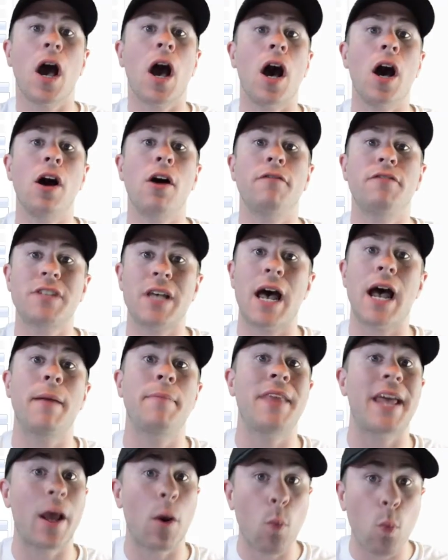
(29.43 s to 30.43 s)
of
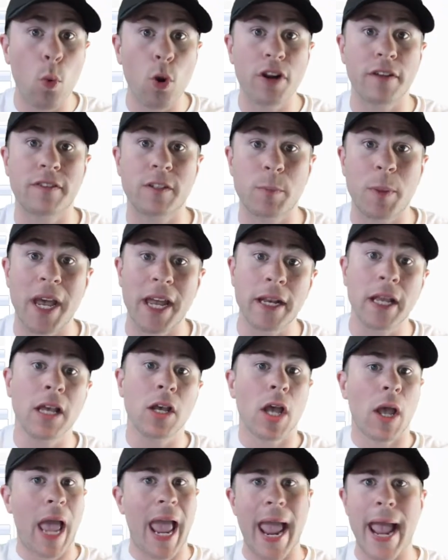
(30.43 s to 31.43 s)
time that I would have spent
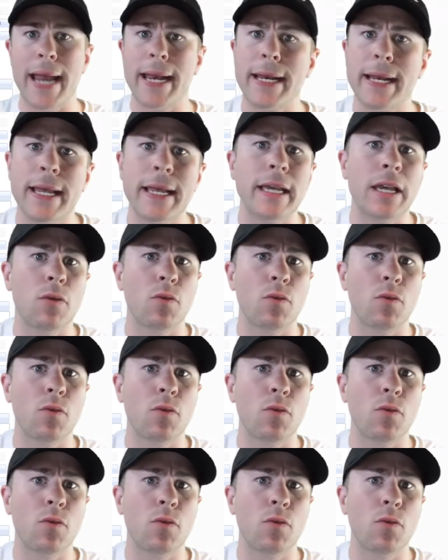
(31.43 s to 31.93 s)
editing